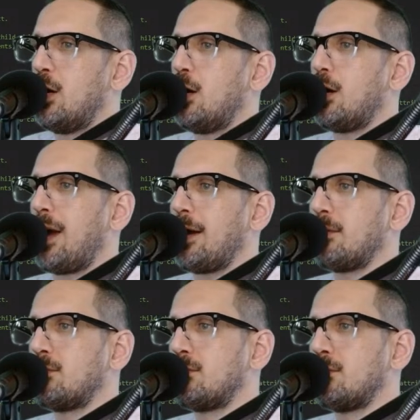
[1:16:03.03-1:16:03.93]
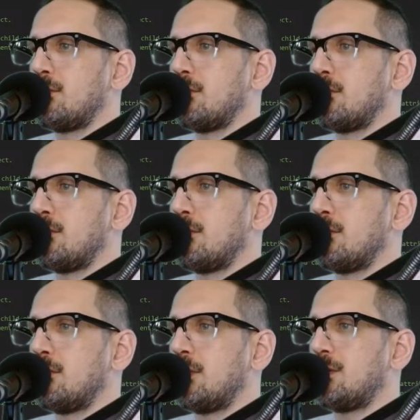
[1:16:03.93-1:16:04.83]
Okay.
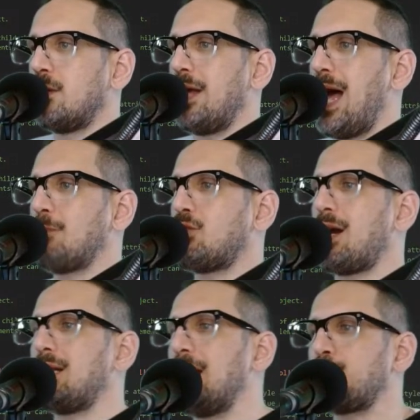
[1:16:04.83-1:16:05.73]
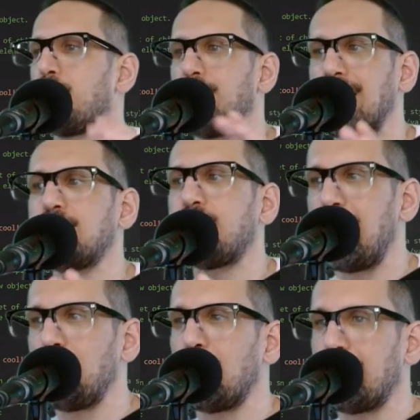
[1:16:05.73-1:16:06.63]
So the abstract class provides
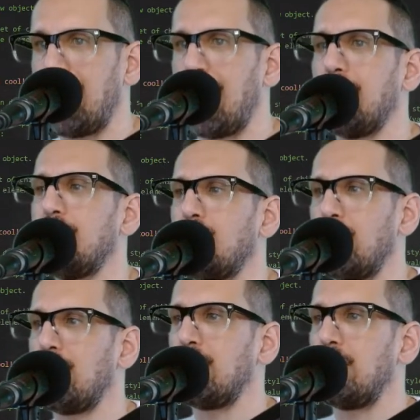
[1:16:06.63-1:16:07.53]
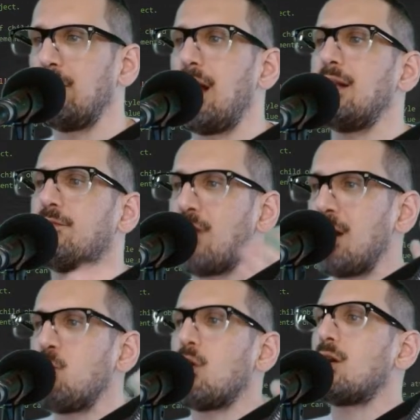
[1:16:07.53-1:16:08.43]
framework. Yeah, we already knew that.
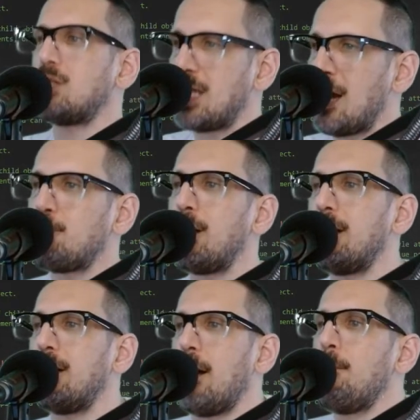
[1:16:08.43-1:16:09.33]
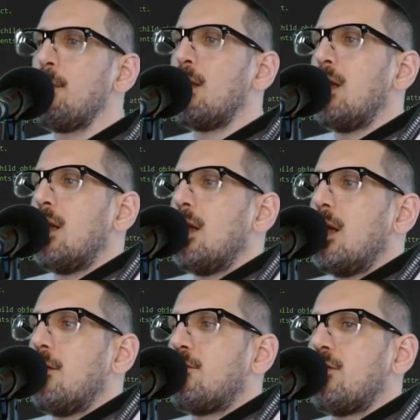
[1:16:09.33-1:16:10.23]
Framework, template, yeah.
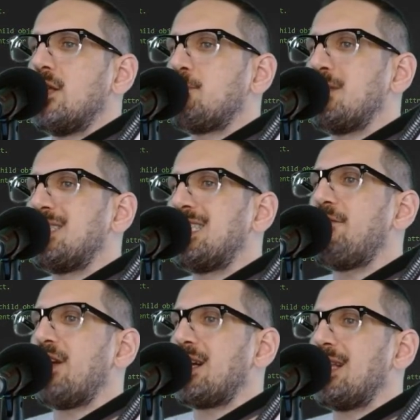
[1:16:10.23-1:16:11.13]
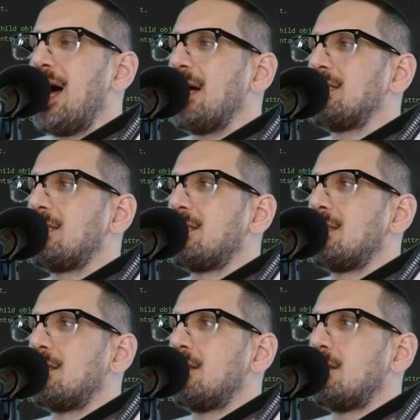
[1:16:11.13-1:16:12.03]
For the specific
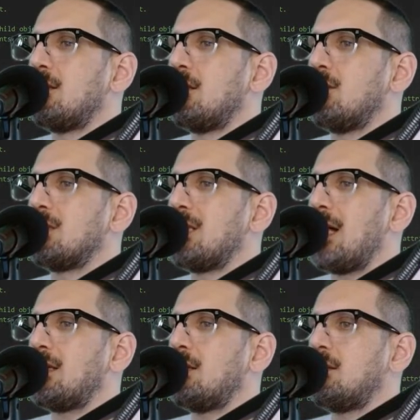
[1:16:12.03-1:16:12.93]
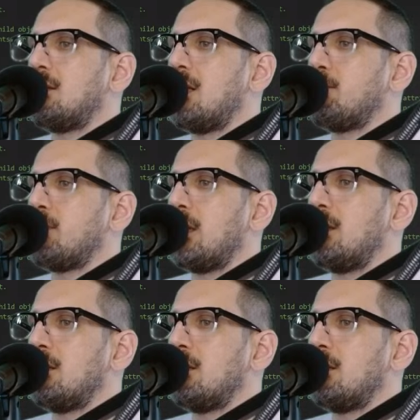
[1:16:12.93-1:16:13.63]
class. Oh, is that the template?